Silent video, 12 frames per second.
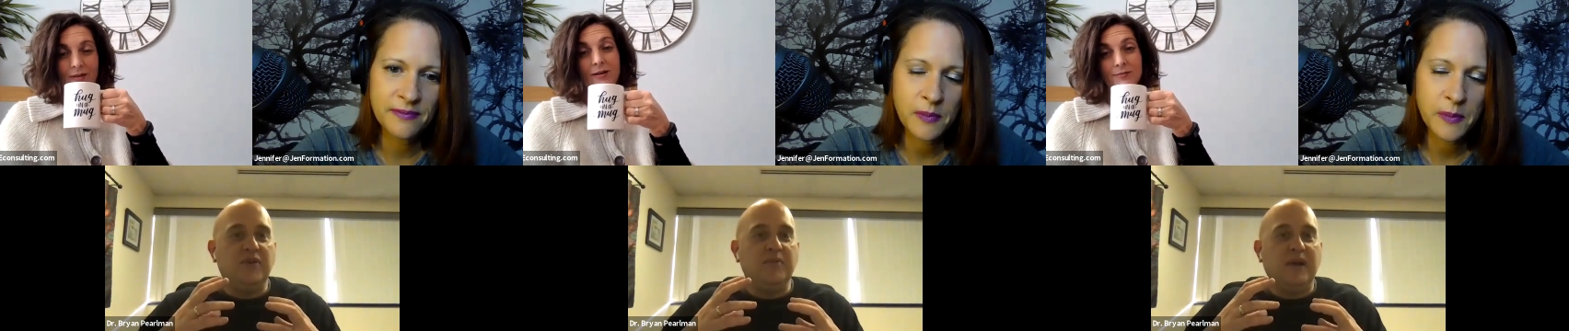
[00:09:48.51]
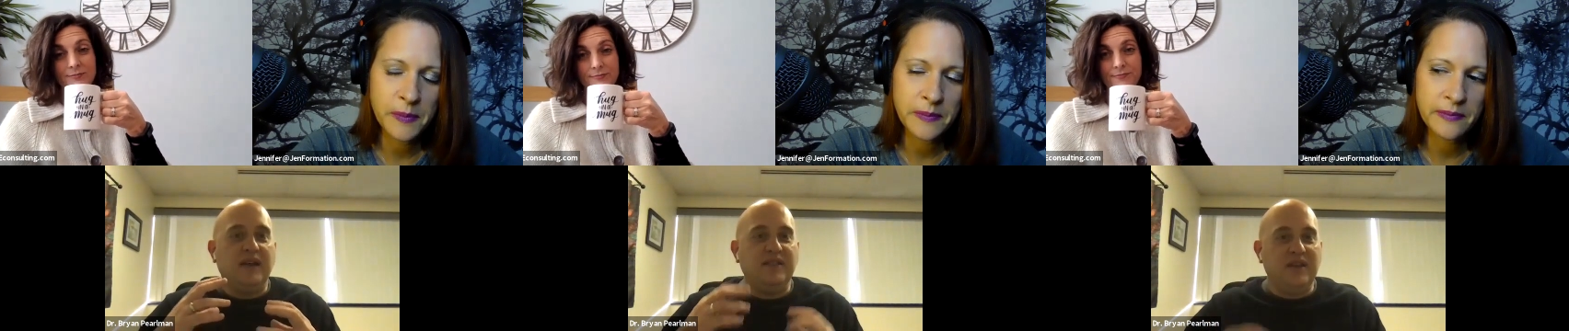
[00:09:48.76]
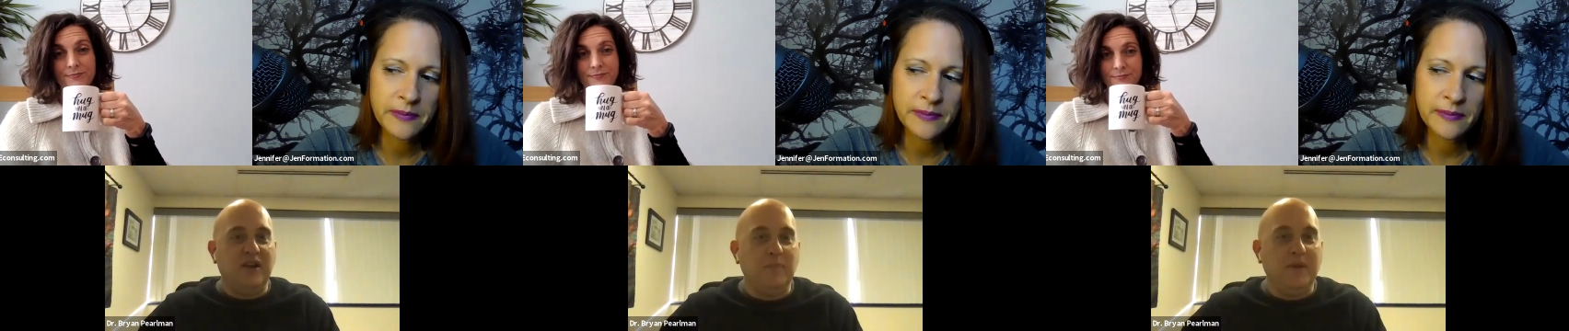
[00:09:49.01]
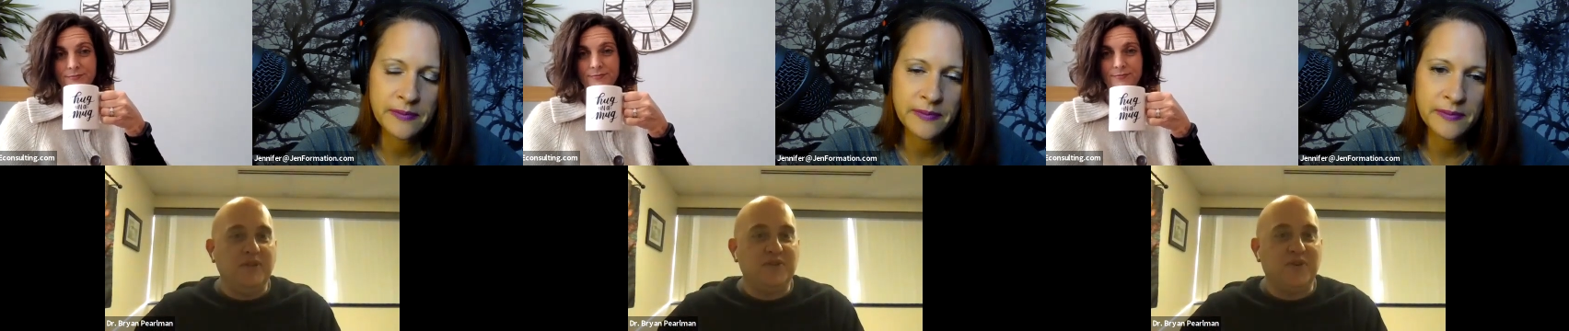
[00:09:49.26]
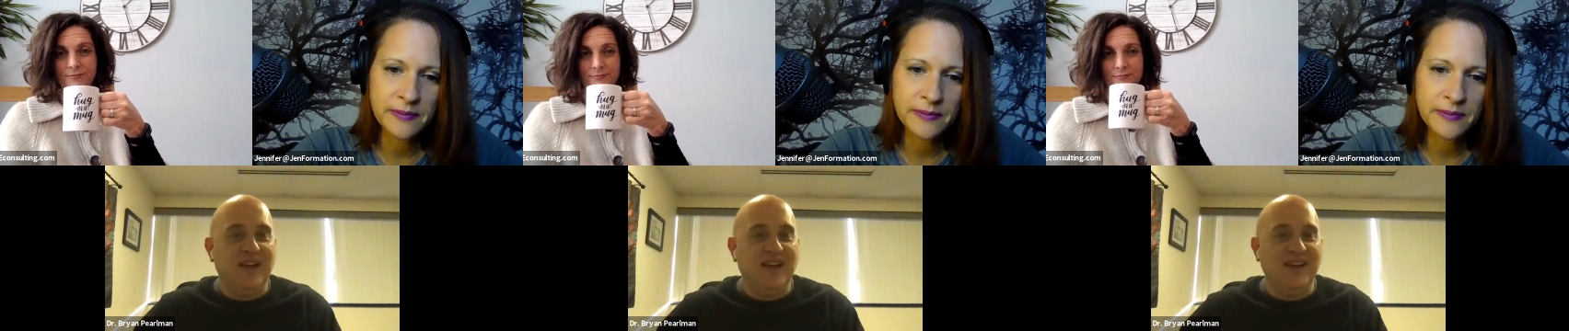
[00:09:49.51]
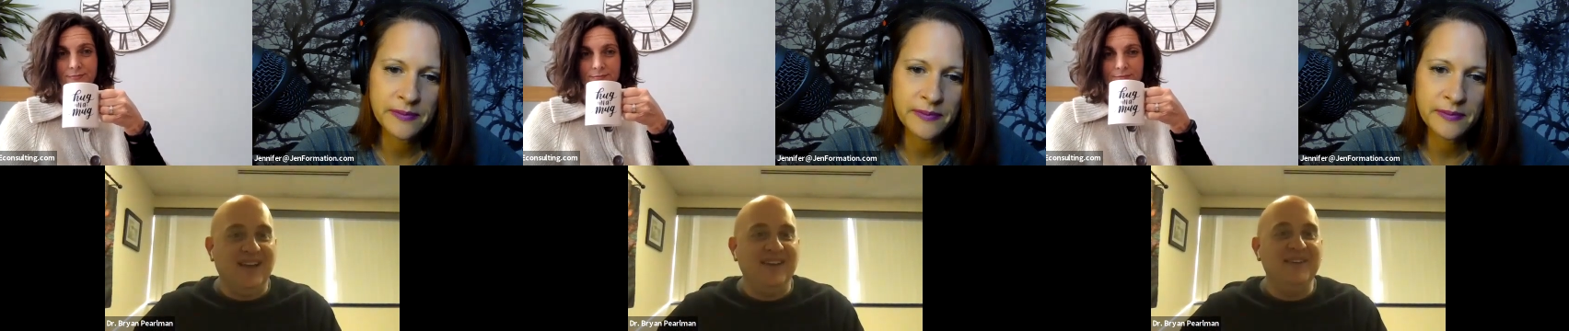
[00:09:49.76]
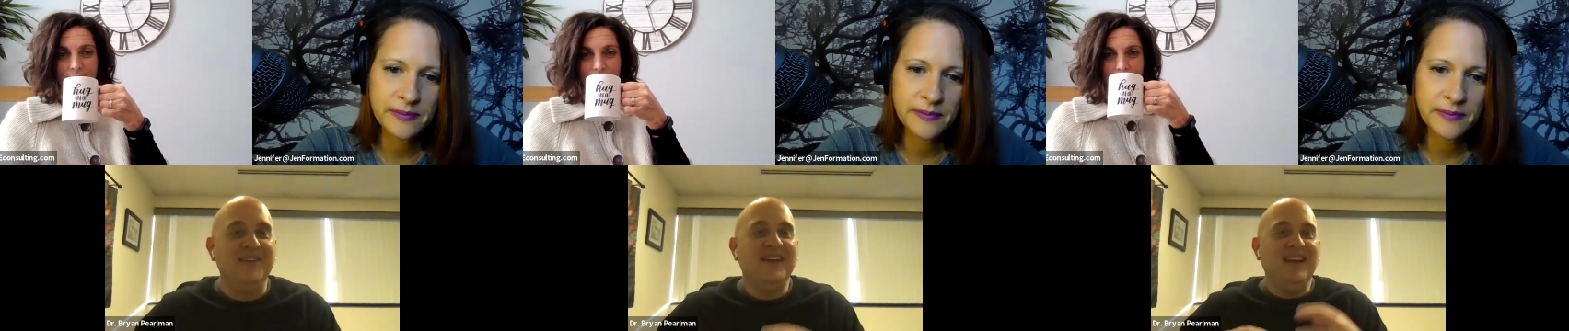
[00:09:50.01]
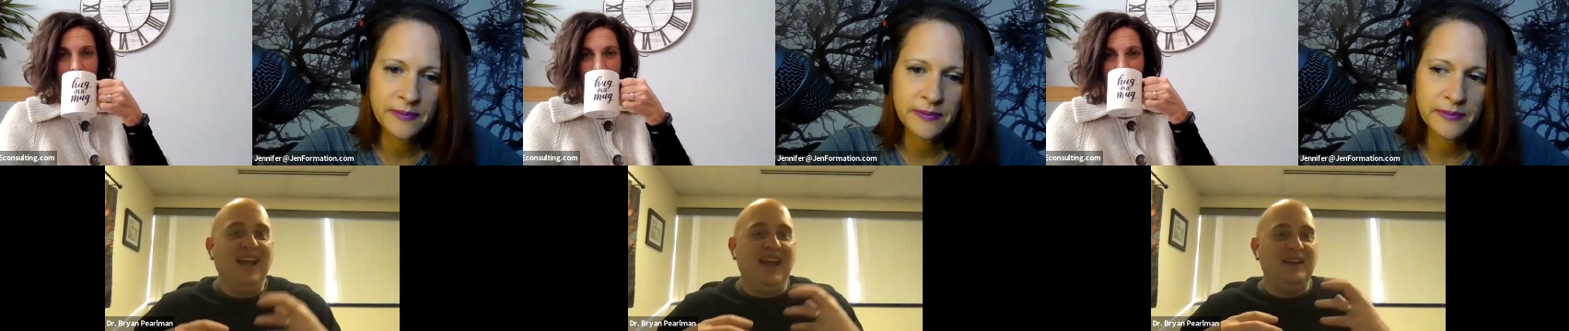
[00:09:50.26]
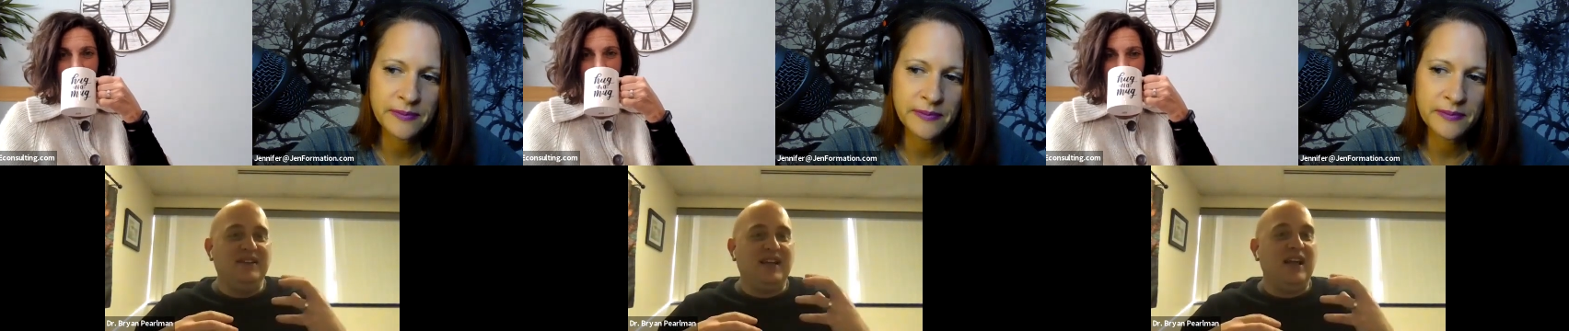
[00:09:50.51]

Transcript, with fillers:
Speaker 1: And through my therapy training